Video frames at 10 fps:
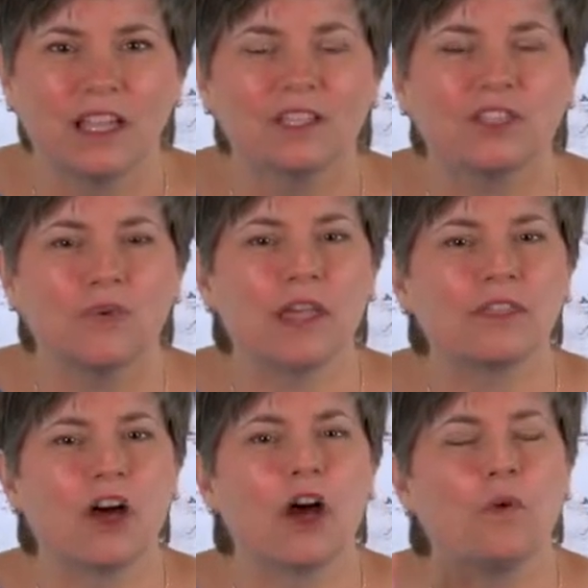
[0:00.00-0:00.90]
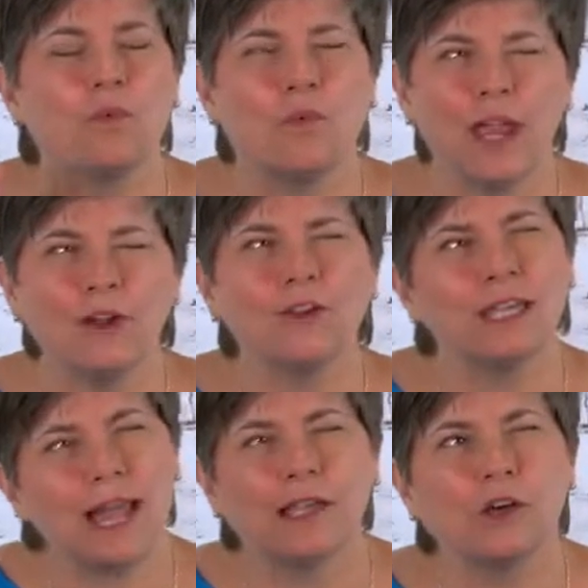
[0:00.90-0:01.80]
So I thought, where
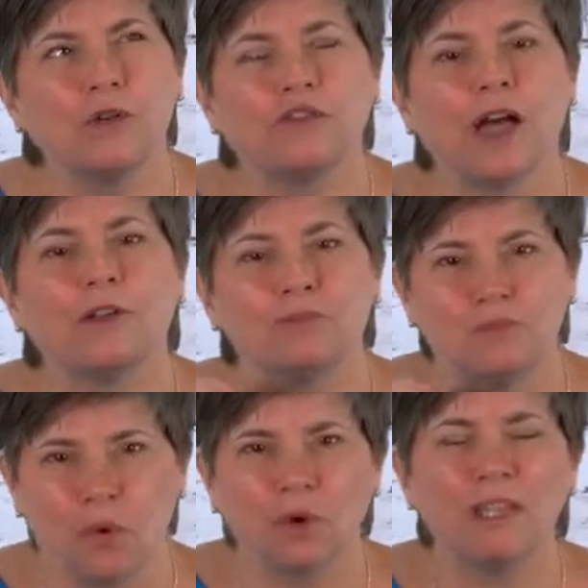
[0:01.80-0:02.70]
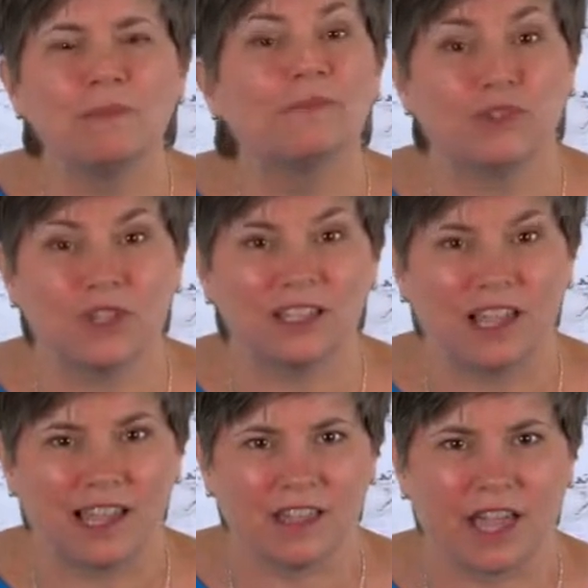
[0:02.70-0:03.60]
can I go find more people just
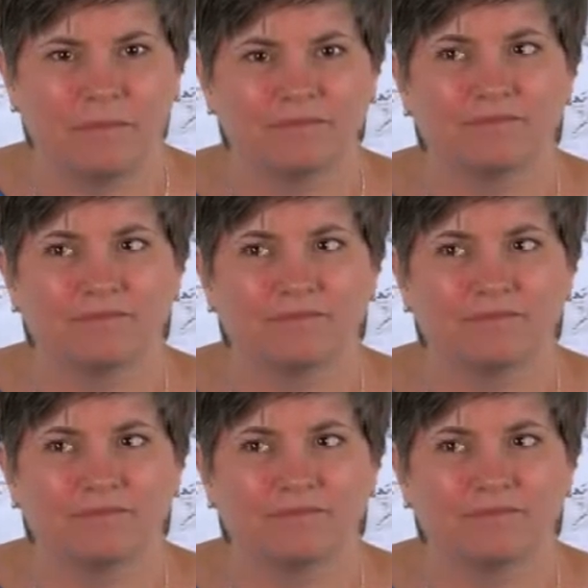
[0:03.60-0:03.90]
like that?